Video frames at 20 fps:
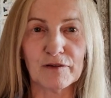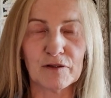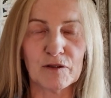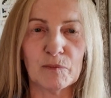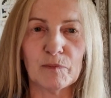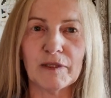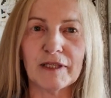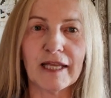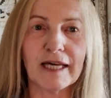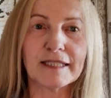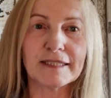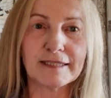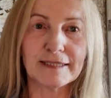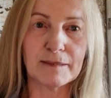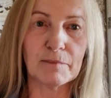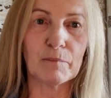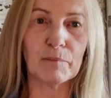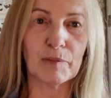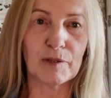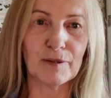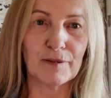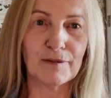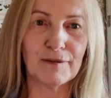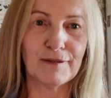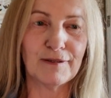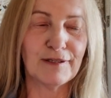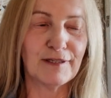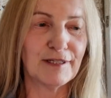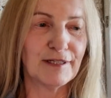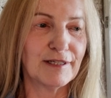it could be that simple
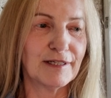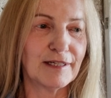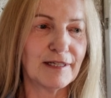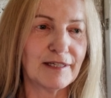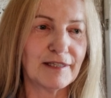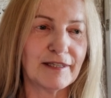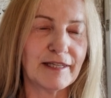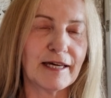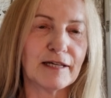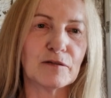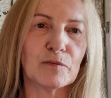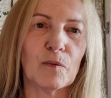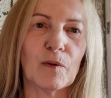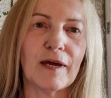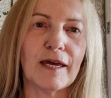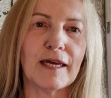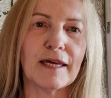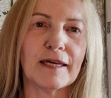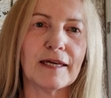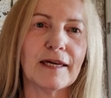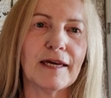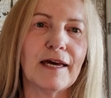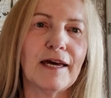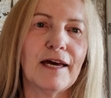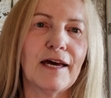in that way.